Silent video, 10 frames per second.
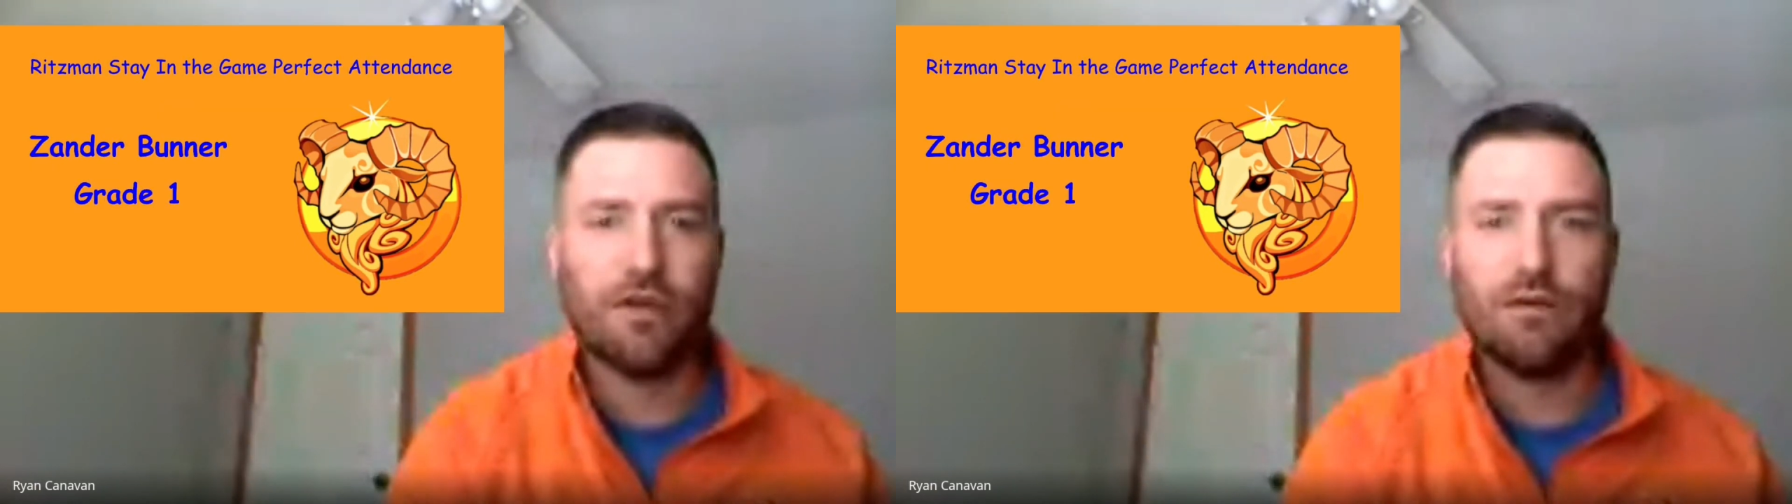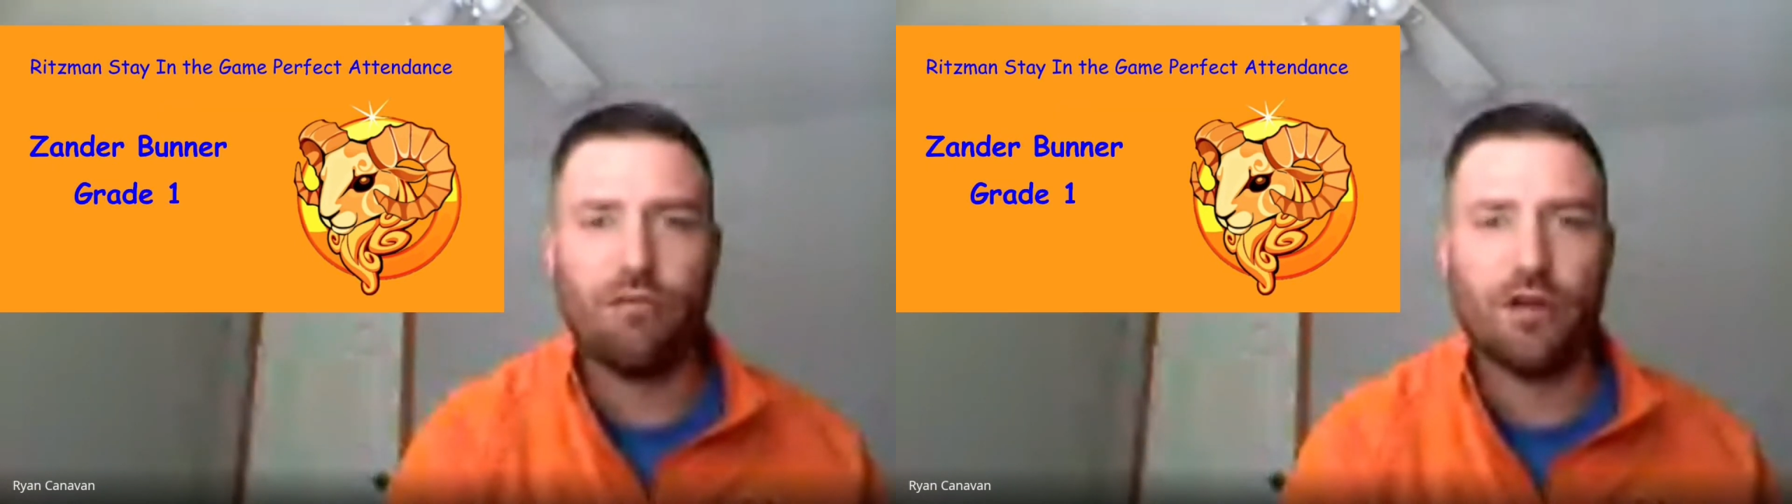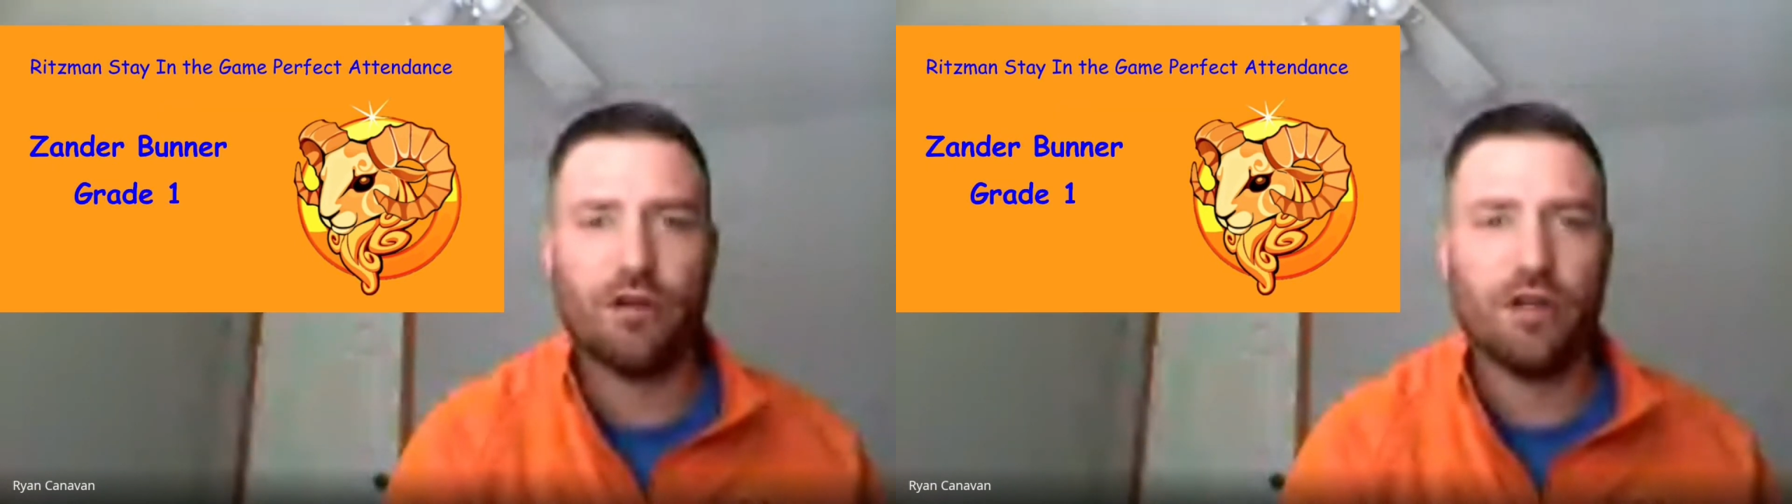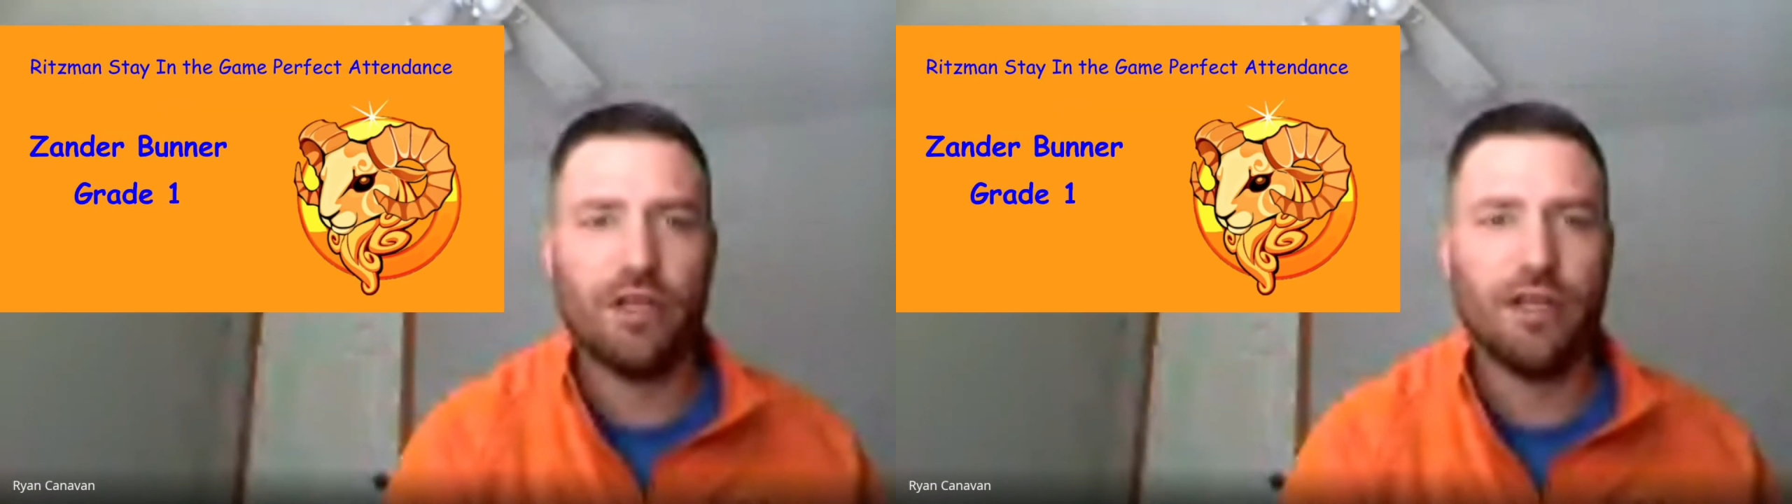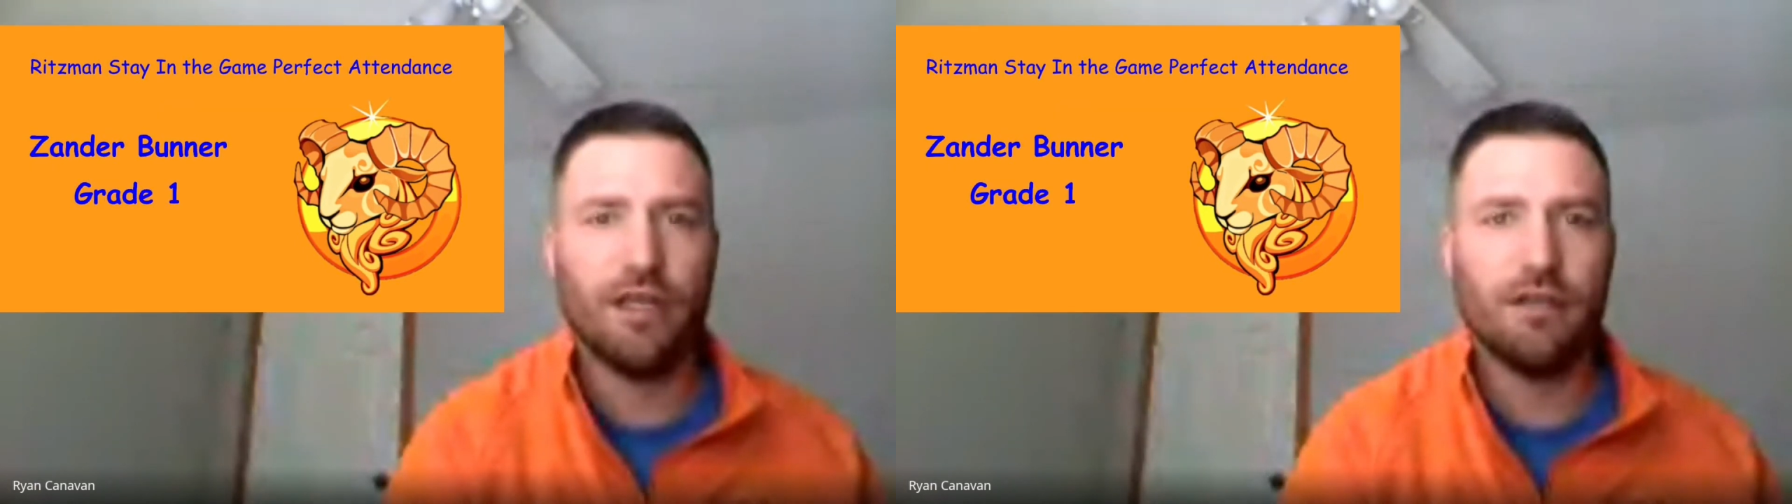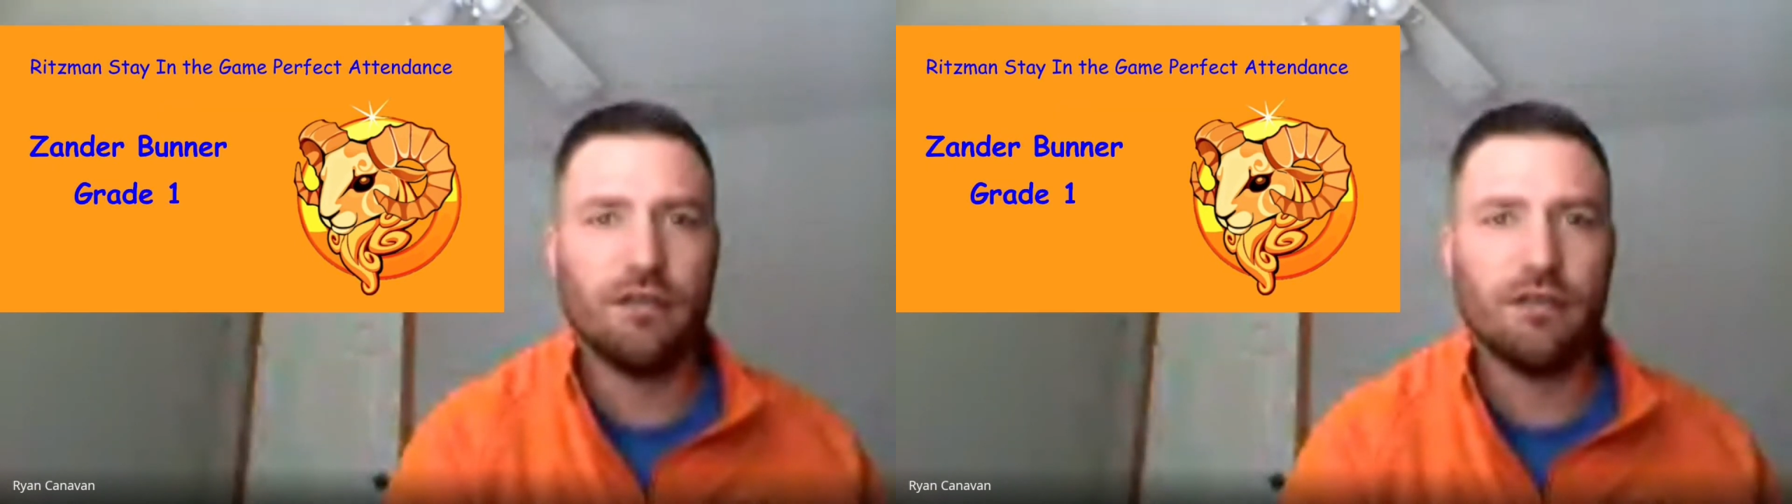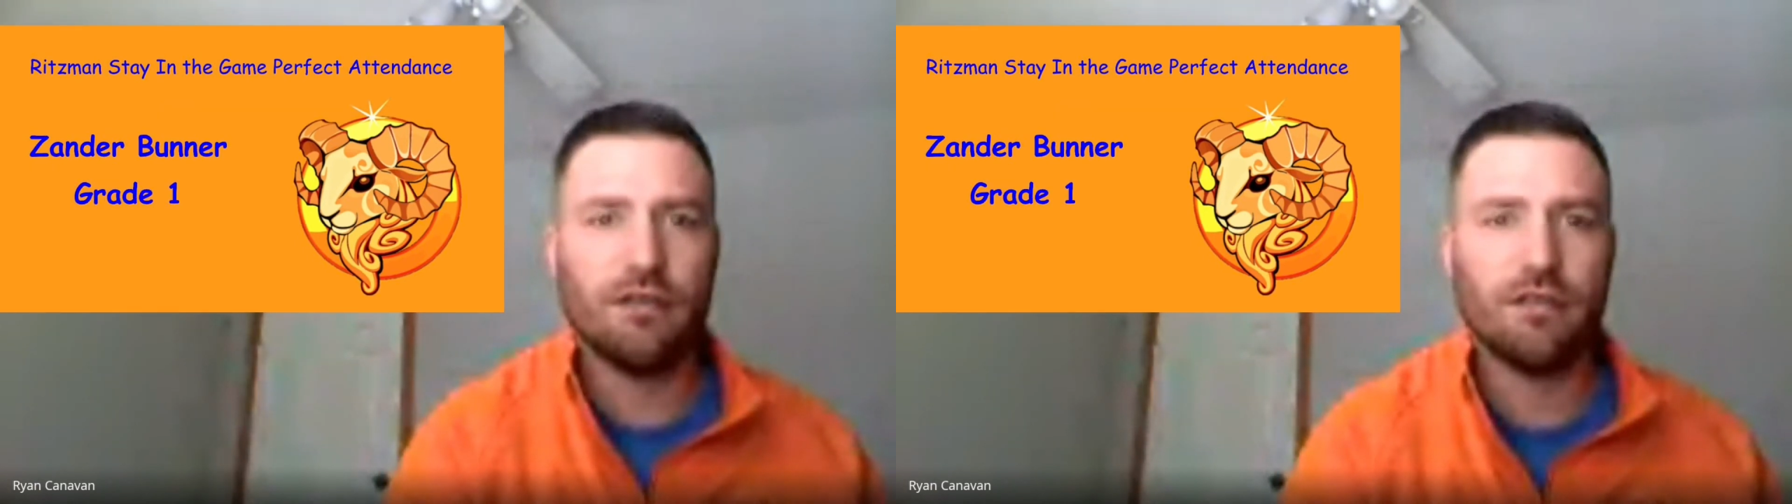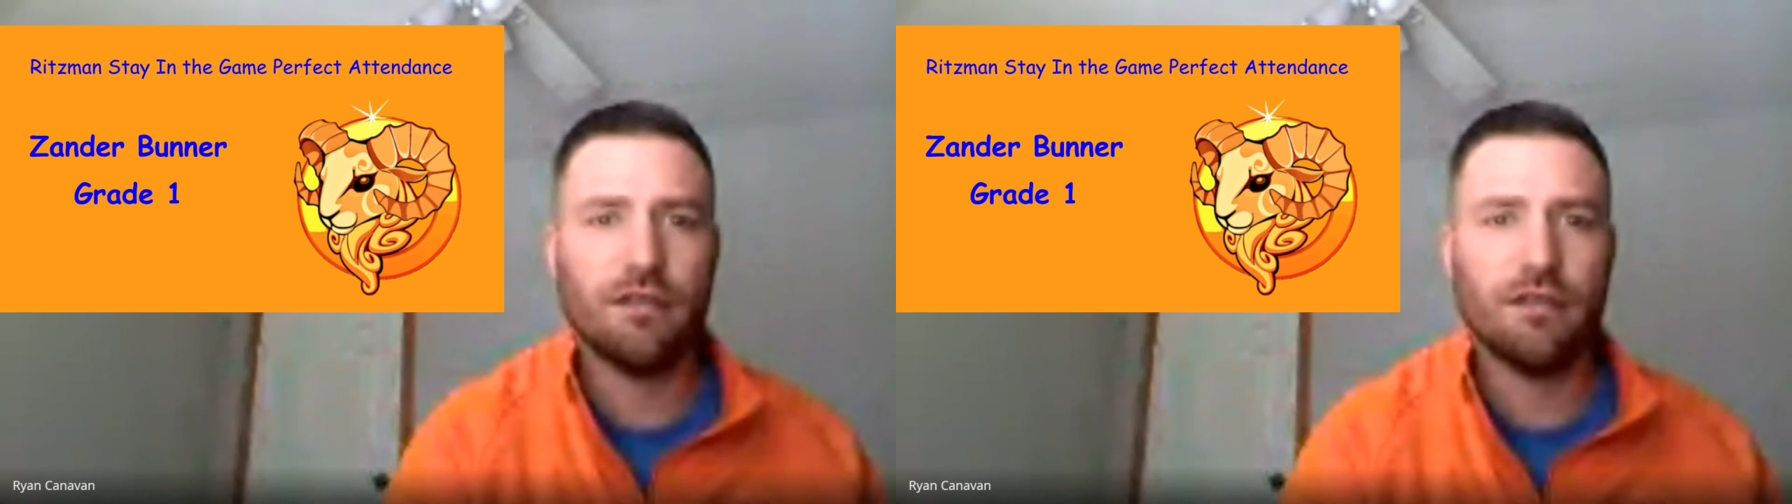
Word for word: Xander Bunner.